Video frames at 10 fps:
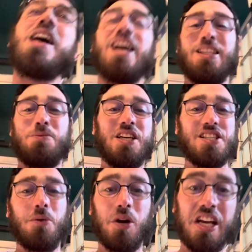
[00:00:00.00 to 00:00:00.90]
It's because
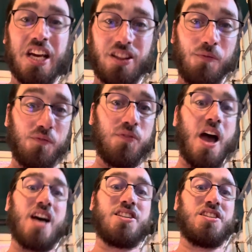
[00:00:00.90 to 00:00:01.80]
they want to get the
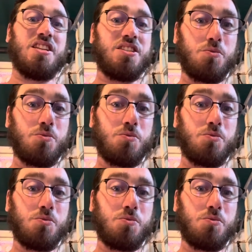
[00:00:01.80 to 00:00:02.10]
fastest